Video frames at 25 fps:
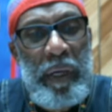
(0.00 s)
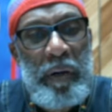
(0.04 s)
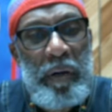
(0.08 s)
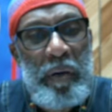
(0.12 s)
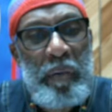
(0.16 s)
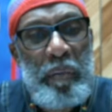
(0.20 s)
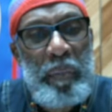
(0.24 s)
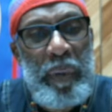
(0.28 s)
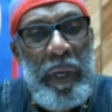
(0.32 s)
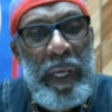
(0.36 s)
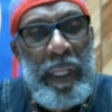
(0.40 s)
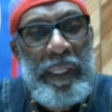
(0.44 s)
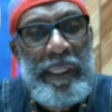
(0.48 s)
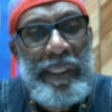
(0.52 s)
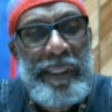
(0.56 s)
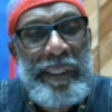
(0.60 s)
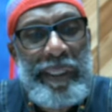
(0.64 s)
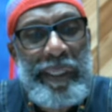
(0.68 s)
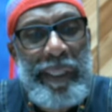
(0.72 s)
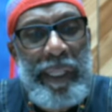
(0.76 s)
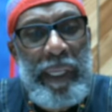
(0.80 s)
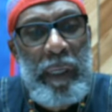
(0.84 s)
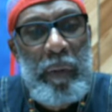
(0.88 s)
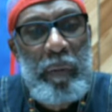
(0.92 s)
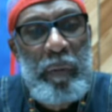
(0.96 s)
her belly
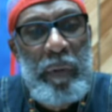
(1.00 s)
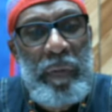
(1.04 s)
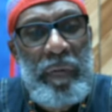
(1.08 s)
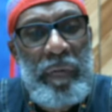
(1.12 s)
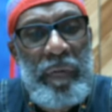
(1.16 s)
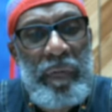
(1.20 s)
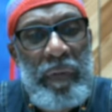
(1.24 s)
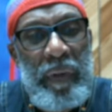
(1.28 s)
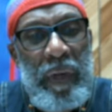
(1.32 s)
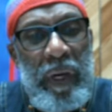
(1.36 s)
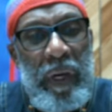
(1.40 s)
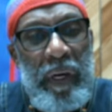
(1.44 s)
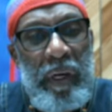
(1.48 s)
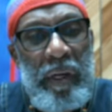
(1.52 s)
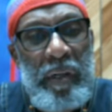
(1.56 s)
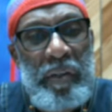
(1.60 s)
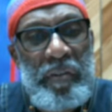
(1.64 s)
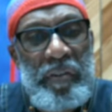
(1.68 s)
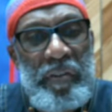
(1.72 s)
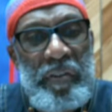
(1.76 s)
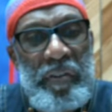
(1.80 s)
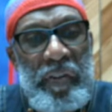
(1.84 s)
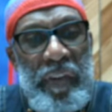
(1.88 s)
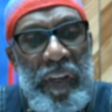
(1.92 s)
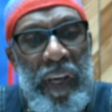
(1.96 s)
slick with
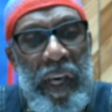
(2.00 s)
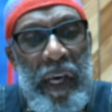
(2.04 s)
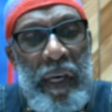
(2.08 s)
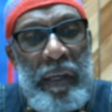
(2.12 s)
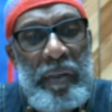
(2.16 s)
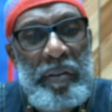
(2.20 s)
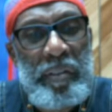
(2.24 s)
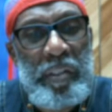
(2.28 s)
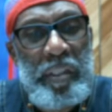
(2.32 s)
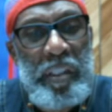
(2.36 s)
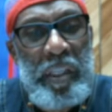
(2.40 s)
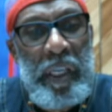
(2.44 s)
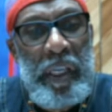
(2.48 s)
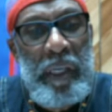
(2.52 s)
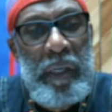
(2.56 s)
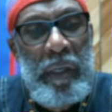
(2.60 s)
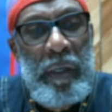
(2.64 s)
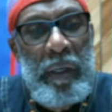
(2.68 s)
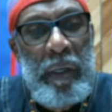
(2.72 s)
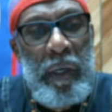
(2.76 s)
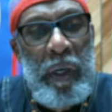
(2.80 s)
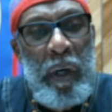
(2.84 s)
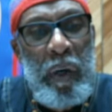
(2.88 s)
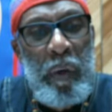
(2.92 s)
ultrasound gel.